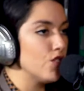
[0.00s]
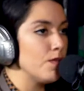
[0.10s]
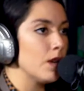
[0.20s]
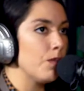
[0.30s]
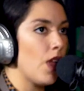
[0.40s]
don't you
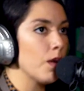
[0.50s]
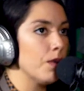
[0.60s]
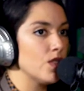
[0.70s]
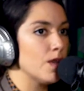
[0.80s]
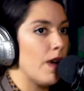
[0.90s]
make a blog
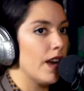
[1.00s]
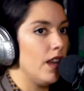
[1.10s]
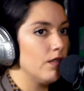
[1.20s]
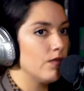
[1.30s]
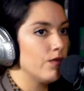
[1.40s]
post about
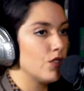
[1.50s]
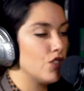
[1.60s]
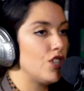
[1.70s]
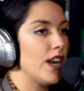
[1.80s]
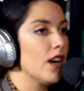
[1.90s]
it?
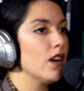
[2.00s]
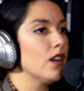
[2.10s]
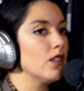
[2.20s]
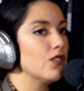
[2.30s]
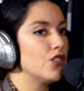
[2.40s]

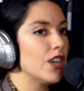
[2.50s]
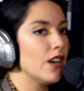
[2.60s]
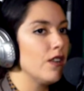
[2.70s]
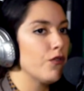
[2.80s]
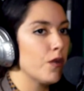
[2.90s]
Share
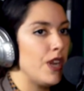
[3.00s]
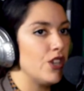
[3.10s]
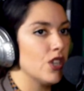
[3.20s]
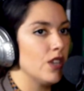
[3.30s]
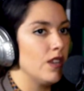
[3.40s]

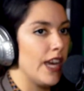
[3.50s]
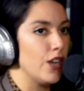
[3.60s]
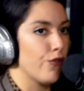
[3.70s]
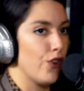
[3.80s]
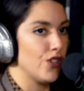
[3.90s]
information that
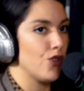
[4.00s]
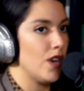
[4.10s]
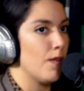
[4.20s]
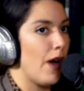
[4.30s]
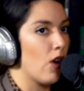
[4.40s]
you're
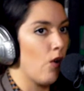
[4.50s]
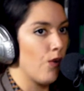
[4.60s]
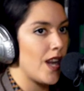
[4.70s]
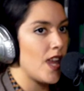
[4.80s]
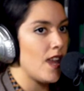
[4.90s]
frustrated about
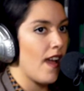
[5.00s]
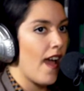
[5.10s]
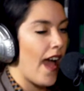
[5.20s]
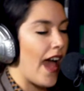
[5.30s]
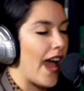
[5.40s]
already,
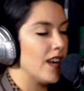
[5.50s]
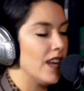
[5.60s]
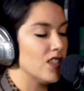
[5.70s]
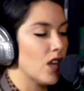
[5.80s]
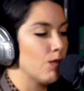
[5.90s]
and
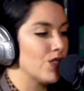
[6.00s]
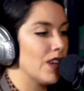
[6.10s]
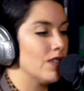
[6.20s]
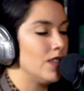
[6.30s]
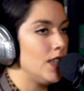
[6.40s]
it's almost
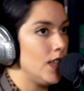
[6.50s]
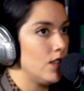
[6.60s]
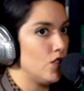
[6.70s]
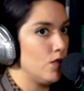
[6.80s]
guaranteed